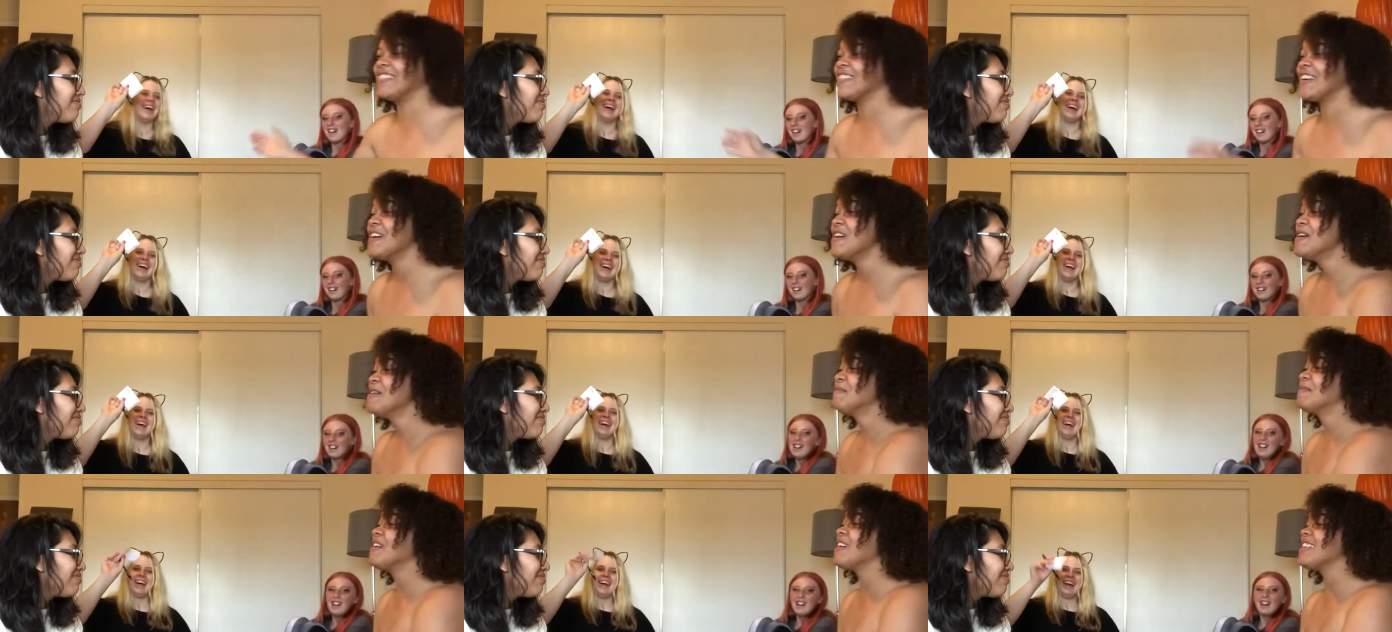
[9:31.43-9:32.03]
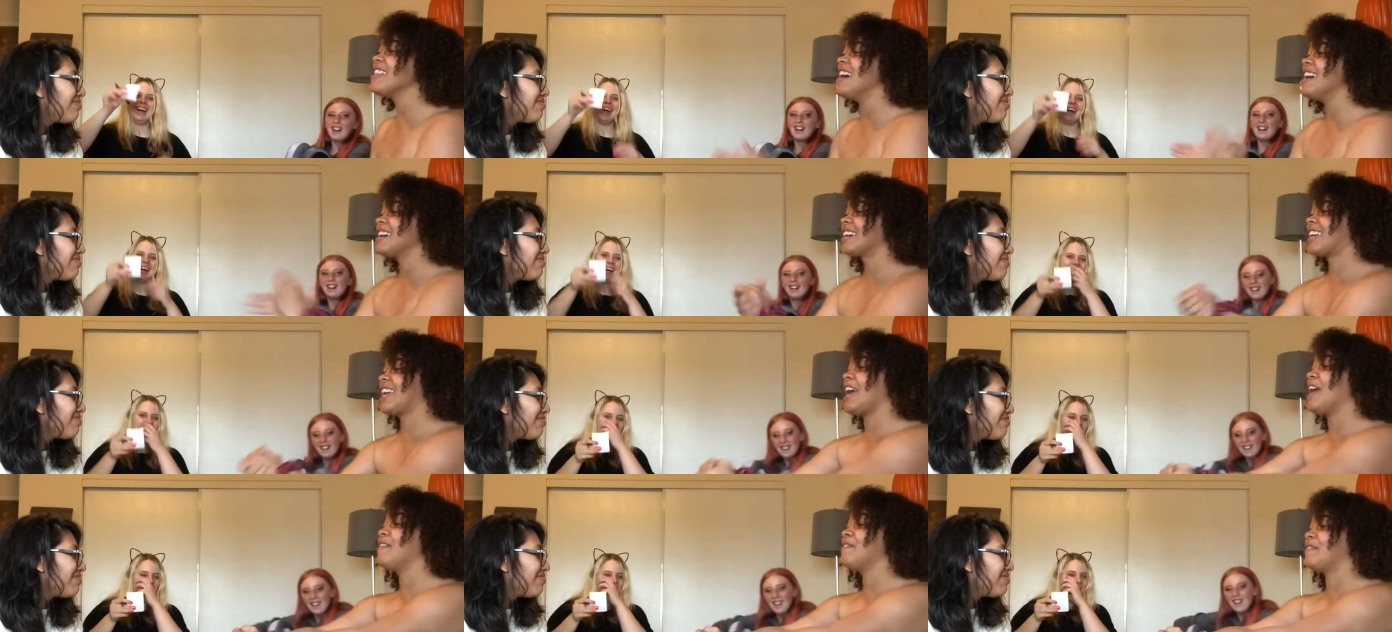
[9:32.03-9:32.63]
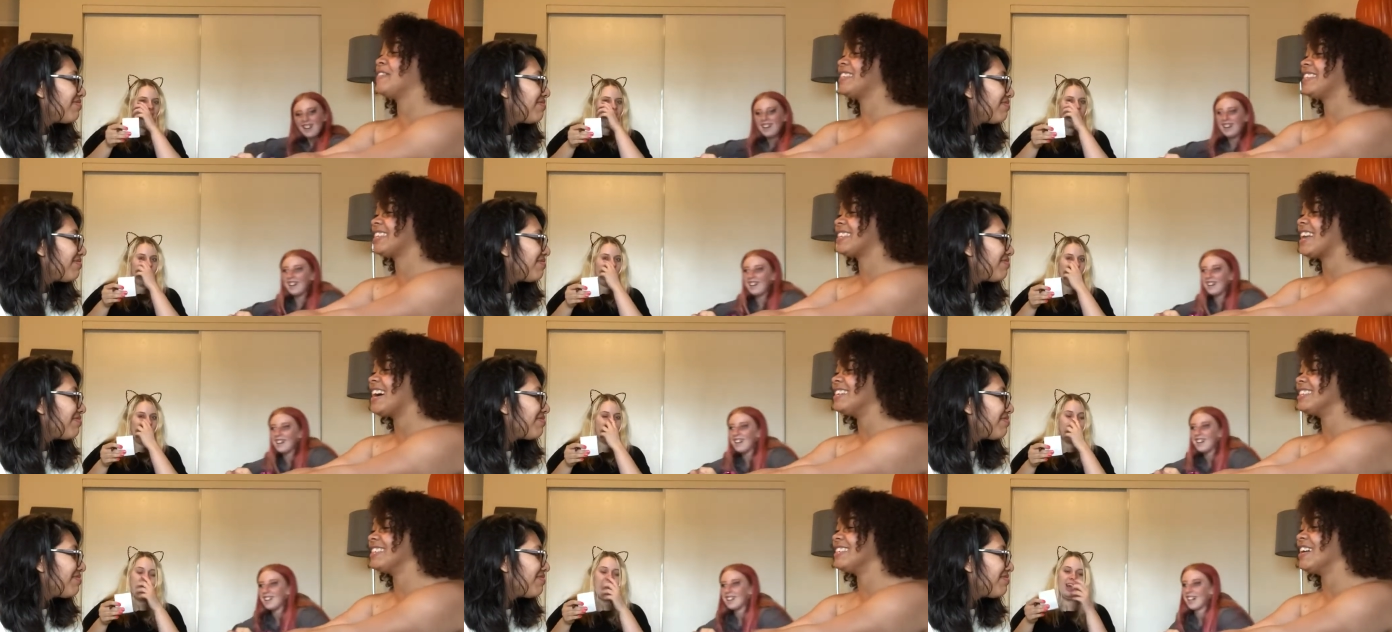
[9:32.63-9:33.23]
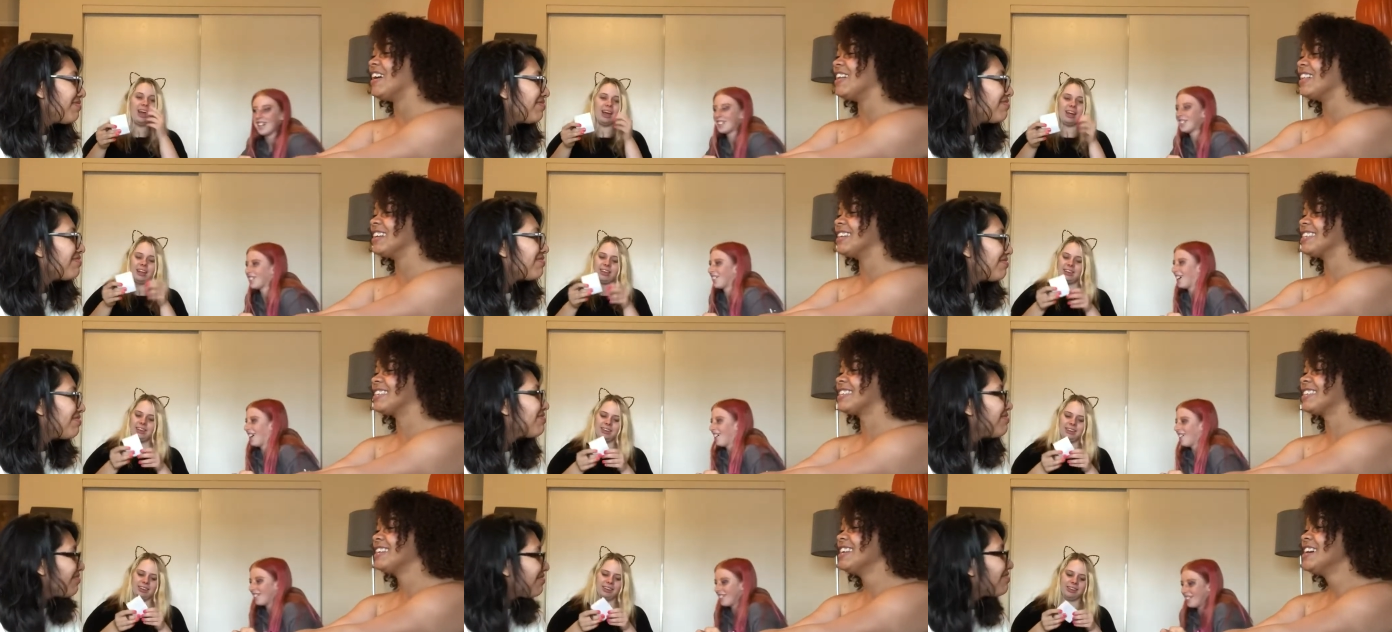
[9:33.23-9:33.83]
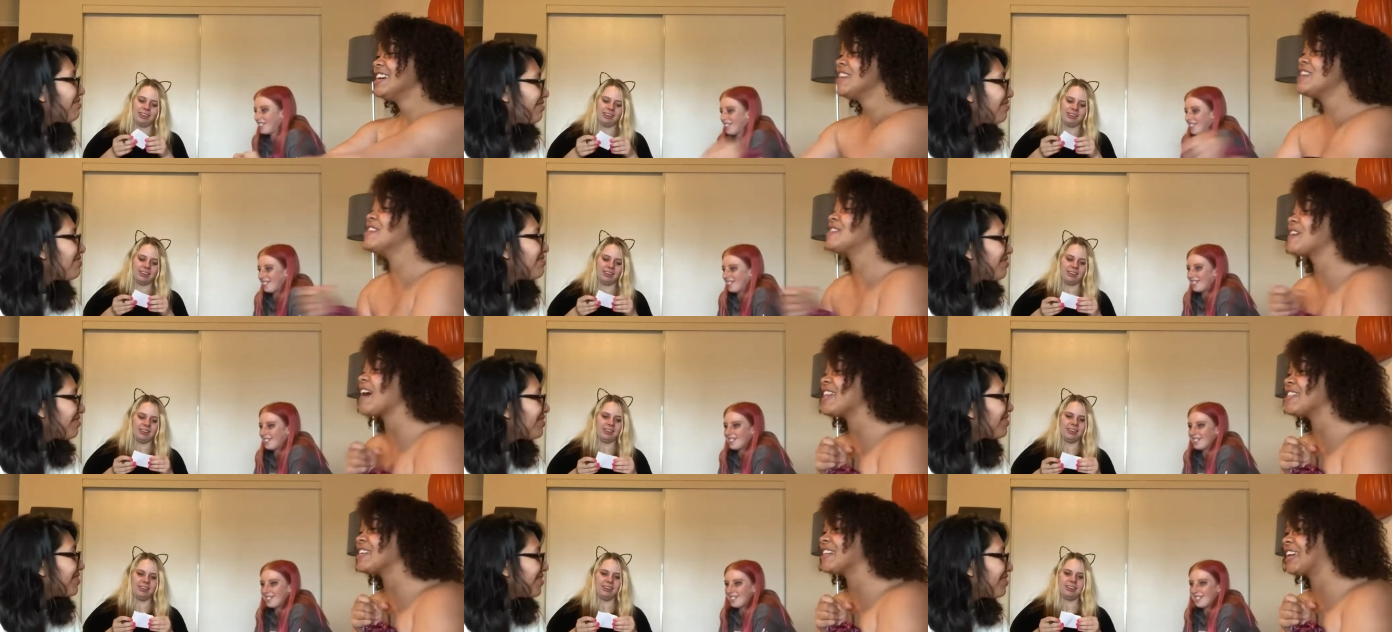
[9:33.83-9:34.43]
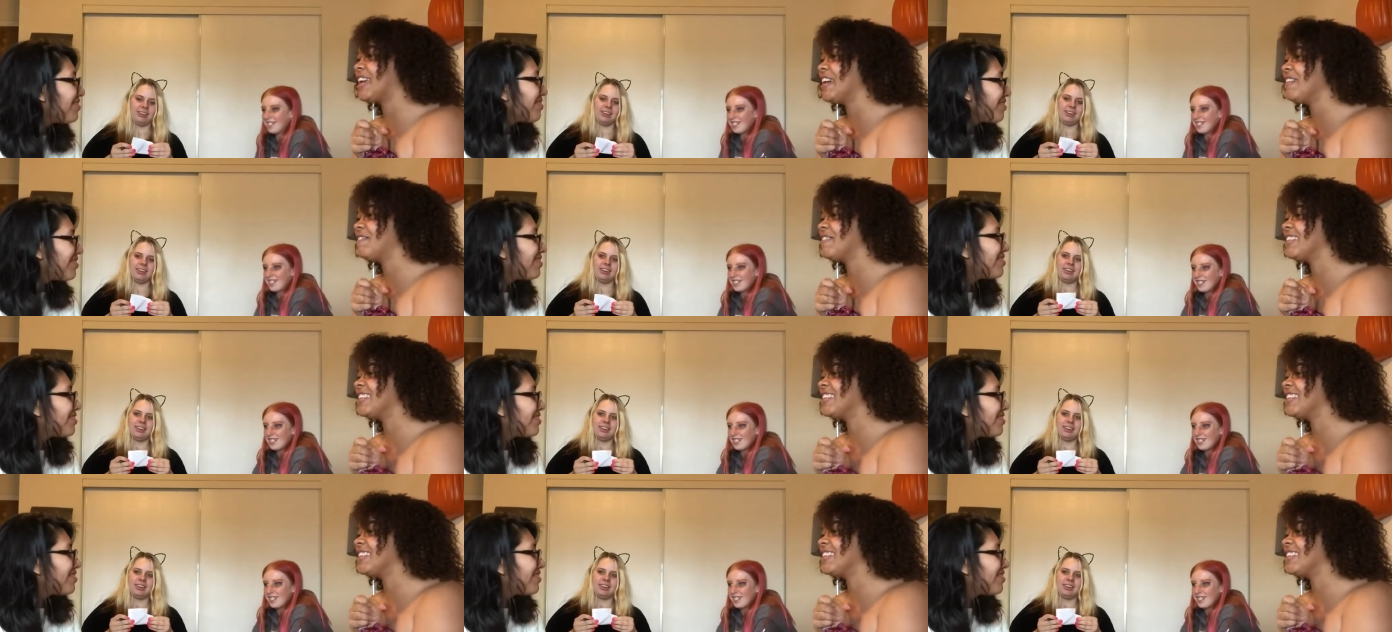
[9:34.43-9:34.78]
Speaker 1: Perla, keep $50,000. You'd rather keep